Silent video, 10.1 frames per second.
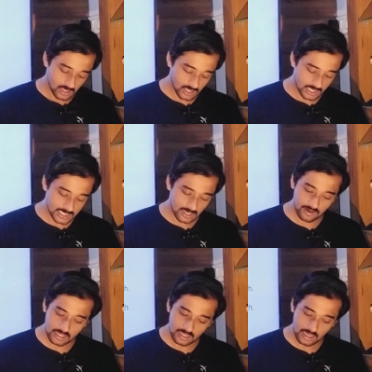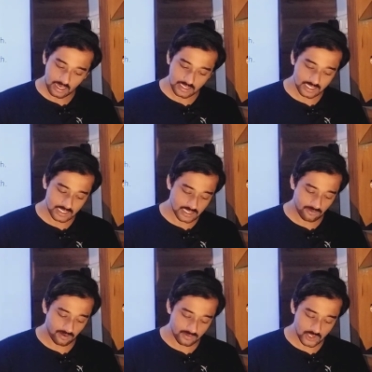37 and
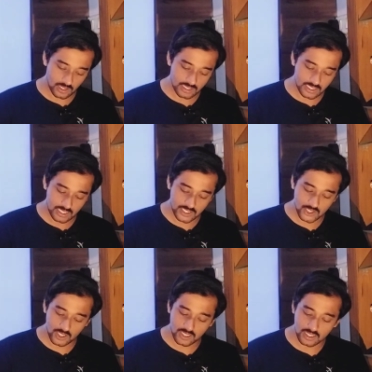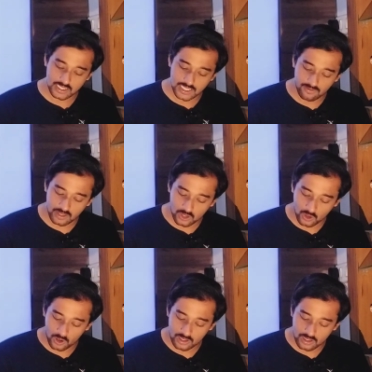65. So let's say this is your 37
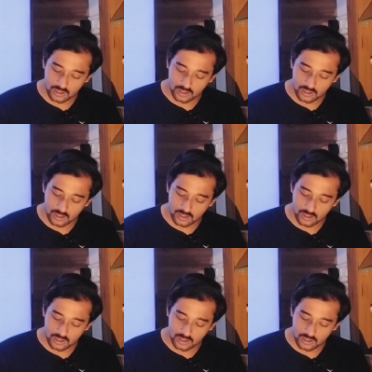north,